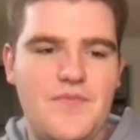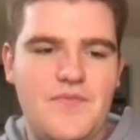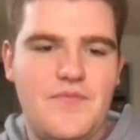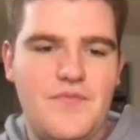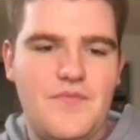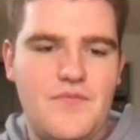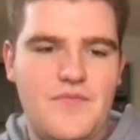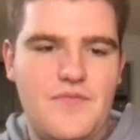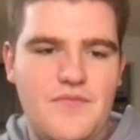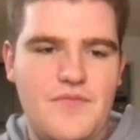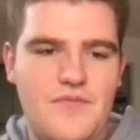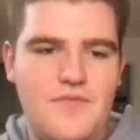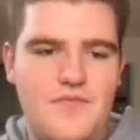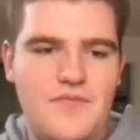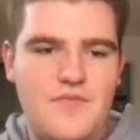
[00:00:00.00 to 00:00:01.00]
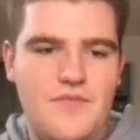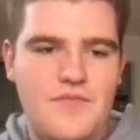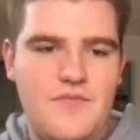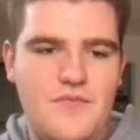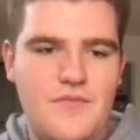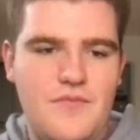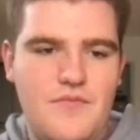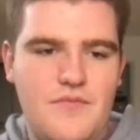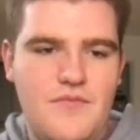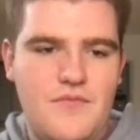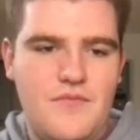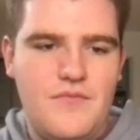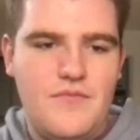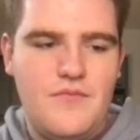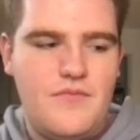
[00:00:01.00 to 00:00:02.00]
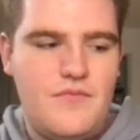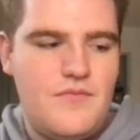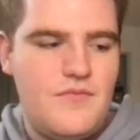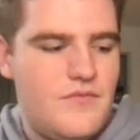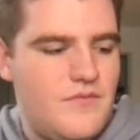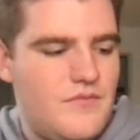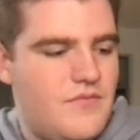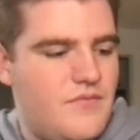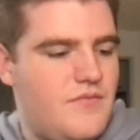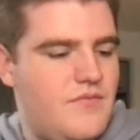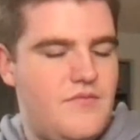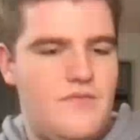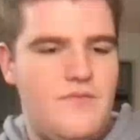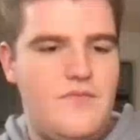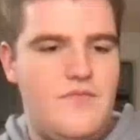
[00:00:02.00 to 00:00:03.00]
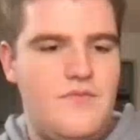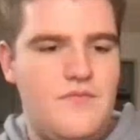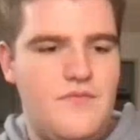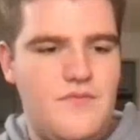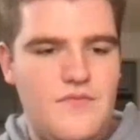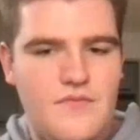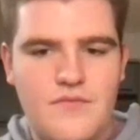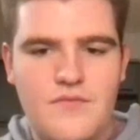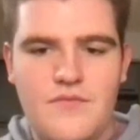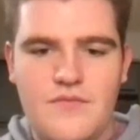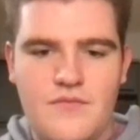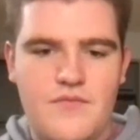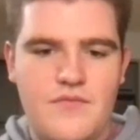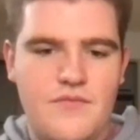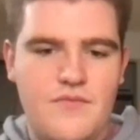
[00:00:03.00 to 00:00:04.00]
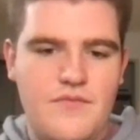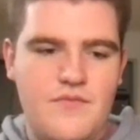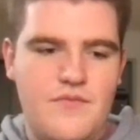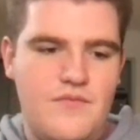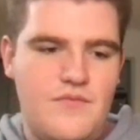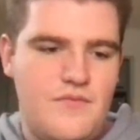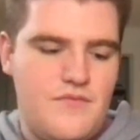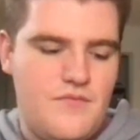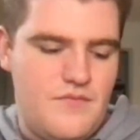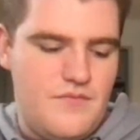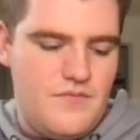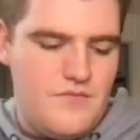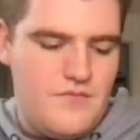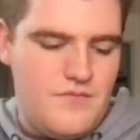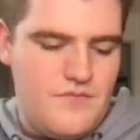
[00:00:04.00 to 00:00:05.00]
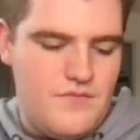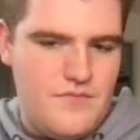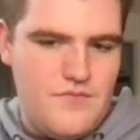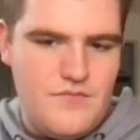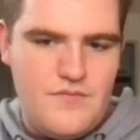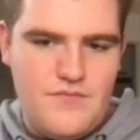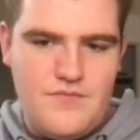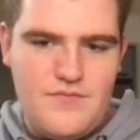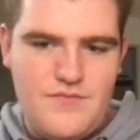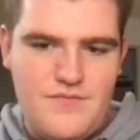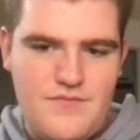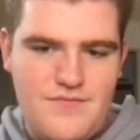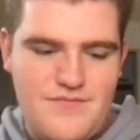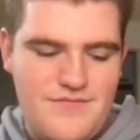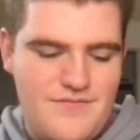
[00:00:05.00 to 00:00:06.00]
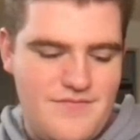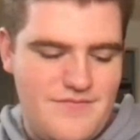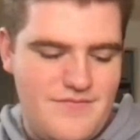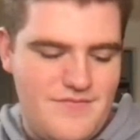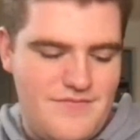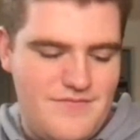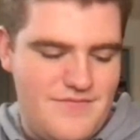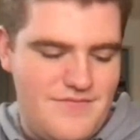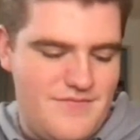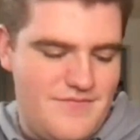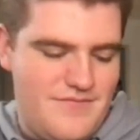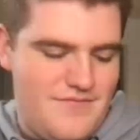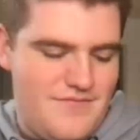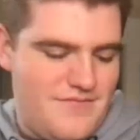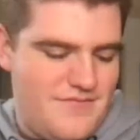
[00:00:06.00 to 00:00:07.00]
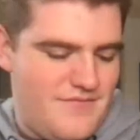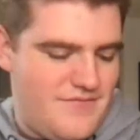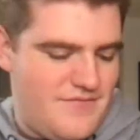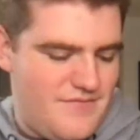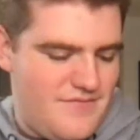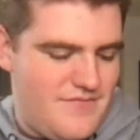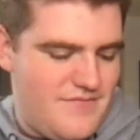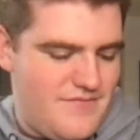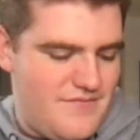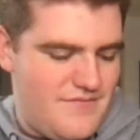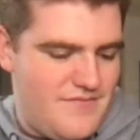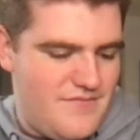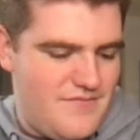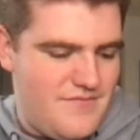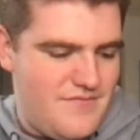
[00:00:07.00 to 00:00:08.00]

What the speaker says: This person isn't speaking.